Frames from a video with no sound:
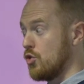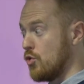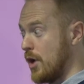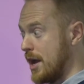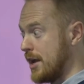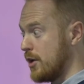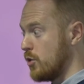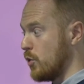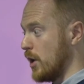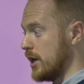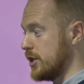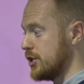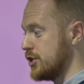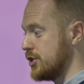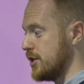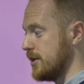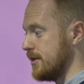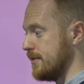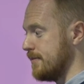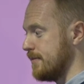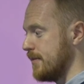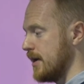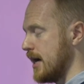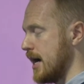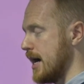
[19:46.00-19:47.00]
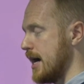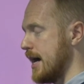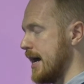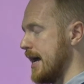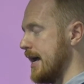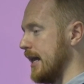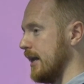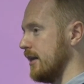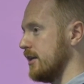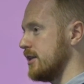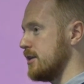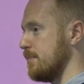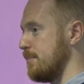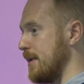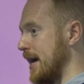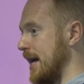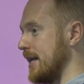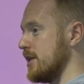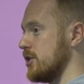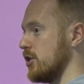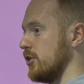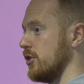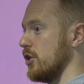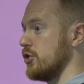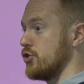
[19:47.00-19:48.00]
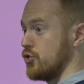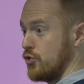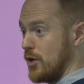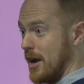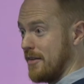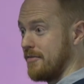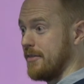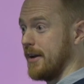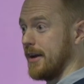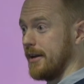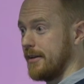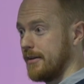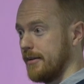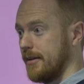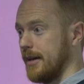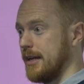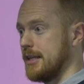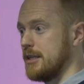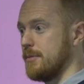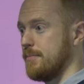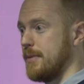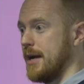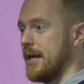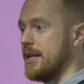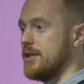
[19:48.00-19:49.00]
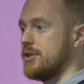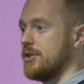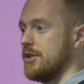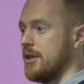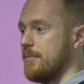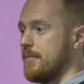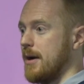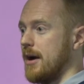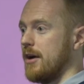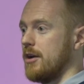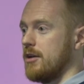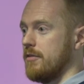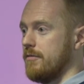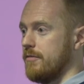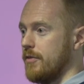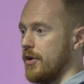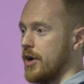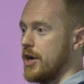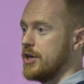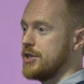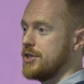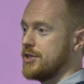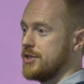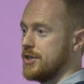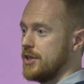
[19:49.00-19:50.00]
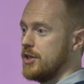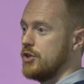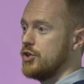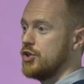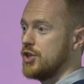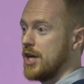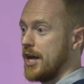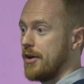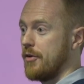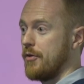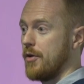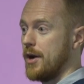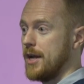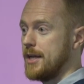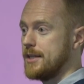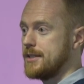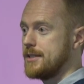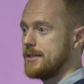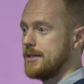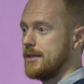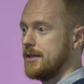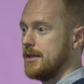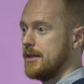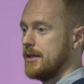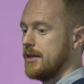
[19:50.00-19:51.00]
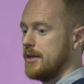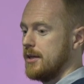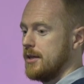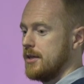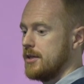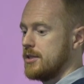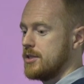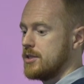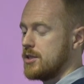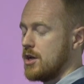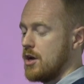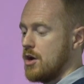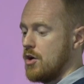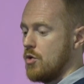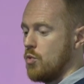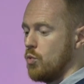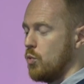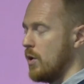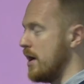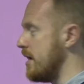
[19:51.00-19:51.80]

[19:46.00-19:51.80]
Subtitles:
Great question. It depends on the traffic, and it depends on the amount of conversions that you generate. So